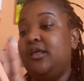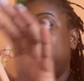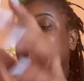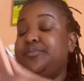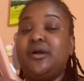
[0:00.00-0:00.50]

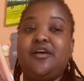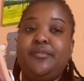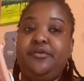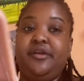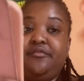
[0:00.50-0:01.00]
this book I've
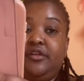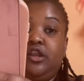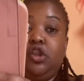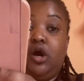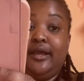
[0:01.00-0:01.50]
been reading for the
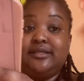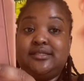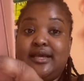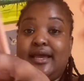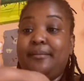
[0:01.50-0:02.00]
longest
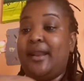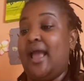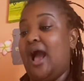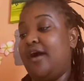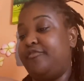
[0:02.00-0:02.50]
time and I
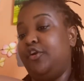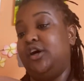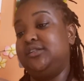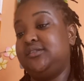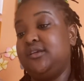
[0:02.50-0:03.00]
have
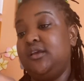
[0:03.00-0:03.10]
not